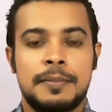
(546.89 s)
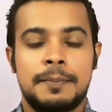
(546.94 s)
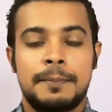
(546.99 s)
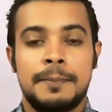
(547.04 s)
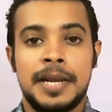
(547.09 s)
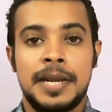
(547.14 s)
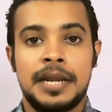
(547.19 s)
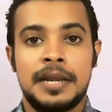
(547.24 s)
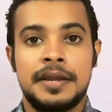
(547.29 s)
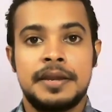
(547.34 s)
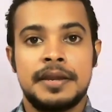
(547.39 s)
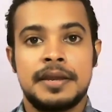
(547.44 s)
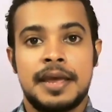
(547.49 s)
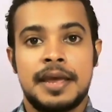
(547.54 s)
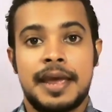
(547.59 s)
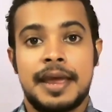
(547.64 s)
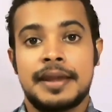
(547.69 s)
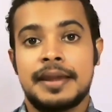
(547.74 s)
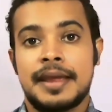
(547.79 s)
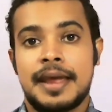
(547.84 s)
build
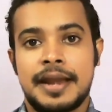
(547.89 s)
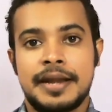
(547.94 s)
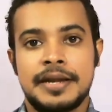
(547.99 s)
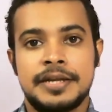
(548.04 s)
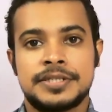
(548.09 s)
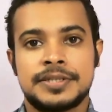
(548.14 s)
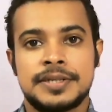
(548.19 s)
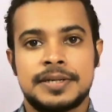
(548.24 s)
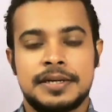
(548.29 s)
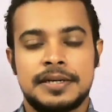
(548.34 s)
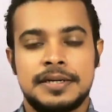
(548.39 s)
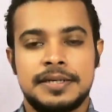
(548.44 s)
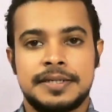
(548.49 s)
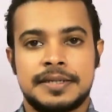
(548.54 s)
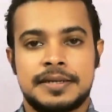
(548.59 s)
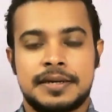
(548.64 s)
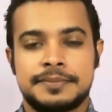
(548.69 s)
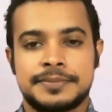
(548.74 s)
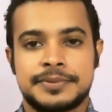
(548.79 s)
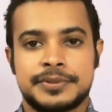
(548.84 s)
an additional
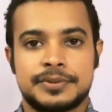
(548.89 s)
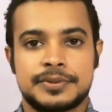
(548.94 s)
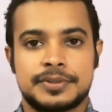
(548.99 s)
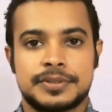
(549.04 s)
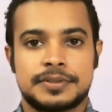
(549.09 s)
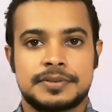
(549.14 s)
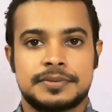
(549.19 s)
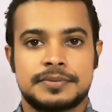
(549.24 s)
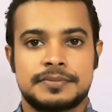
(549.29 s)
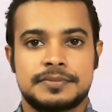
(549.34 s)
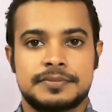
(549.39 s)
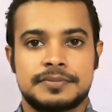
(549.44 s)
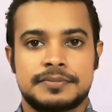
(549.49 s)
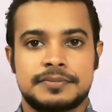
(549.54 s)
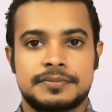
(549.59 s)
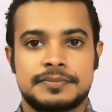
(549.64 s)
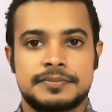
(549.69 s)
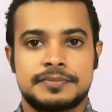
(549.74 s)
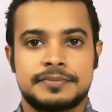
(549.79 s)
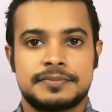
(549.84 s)
income source.
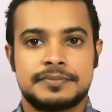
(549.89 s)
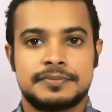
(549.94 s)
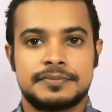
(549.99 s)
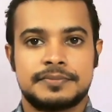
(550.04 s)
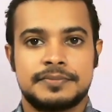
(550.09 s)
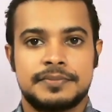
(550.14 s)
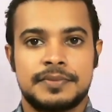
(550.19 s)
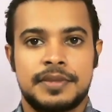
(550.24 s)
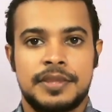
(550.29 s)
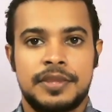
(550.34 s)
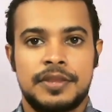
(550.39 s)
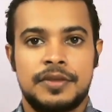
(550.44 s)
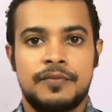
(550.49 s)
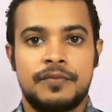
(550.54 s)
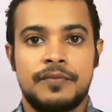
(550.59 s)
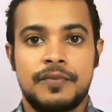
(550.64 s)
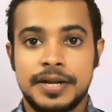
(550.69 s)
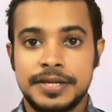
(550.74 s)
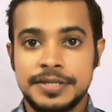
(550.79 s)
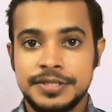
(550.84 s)

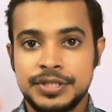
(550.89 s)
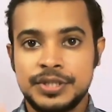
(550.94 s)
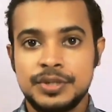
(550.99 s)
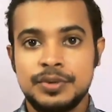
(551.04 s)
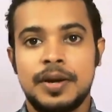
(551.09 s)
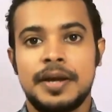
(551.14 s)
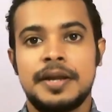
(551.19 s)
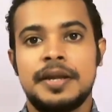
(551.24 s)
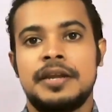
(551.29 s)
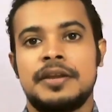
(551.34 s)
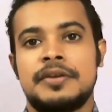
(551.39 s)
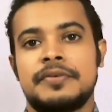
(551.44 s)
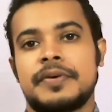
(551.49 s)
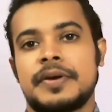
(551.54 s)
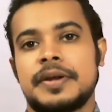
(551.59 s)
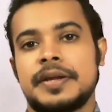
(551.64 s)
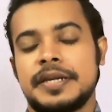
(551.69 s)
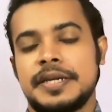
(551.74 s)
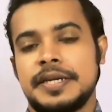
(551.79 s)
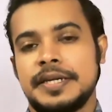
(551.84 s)
Once you
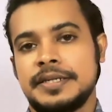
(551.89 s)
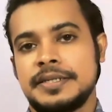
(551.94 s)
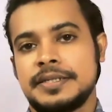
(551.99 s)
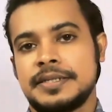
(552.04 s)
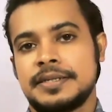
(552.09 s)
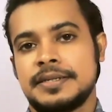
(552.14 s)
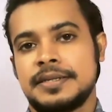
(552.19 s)
identified it,